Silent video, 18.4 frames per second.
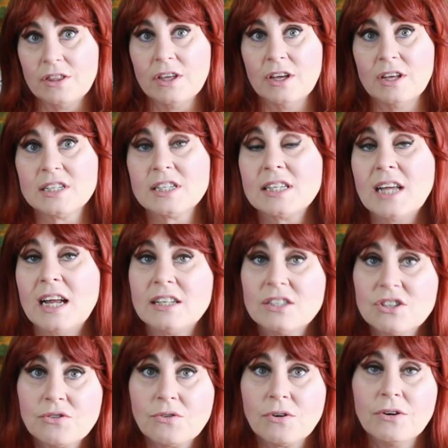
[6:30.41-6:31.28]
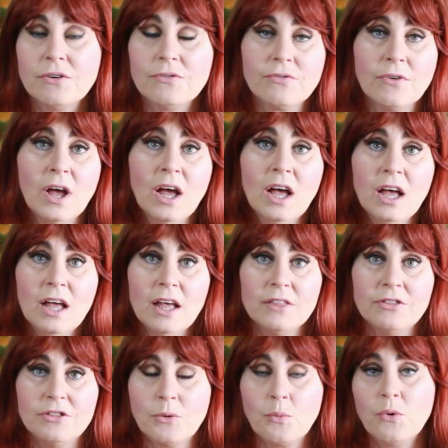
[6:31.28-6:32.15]
The center of
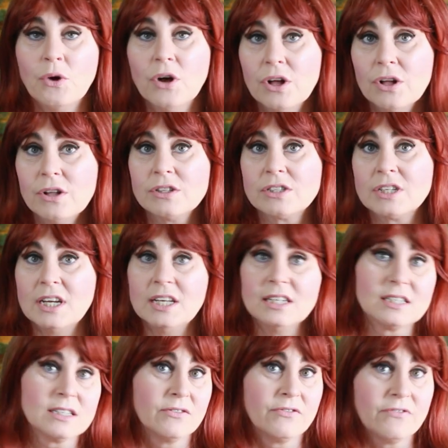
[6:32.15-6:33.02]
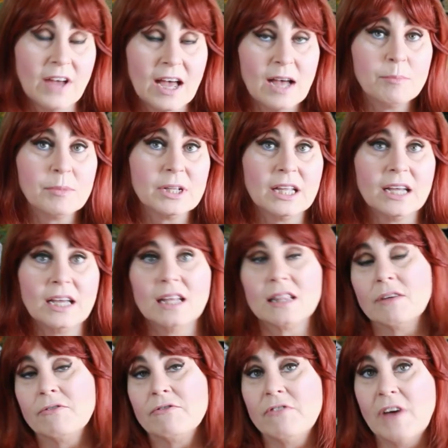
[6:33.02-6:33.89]
the world is the family,
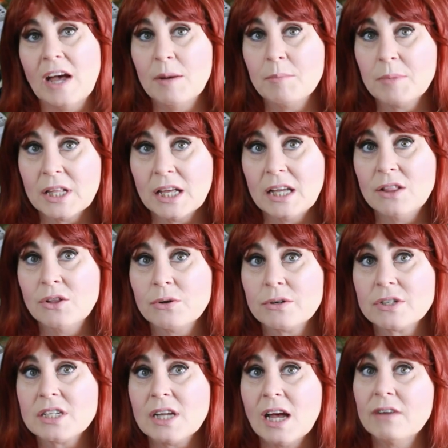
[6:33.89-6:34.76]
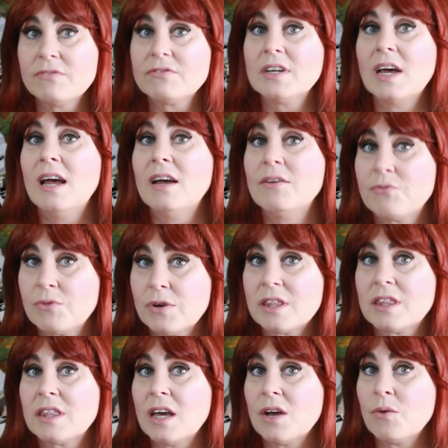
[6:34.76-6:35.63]
and the family looks after
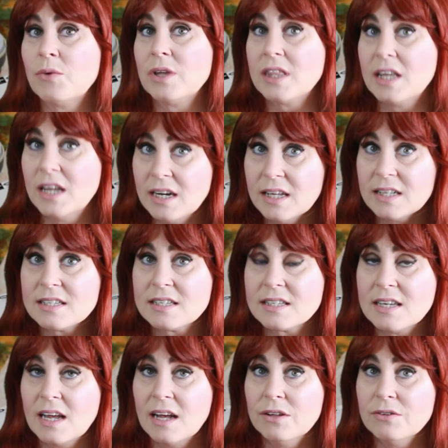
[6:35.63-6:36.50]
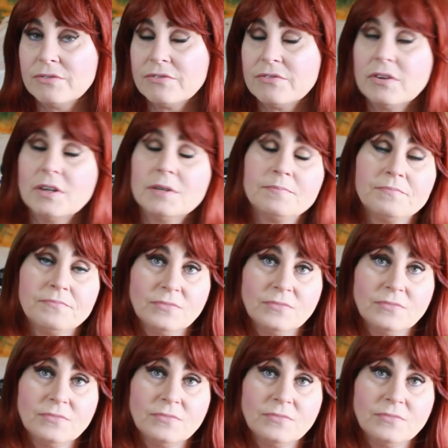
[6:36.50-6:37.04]
everything within itself.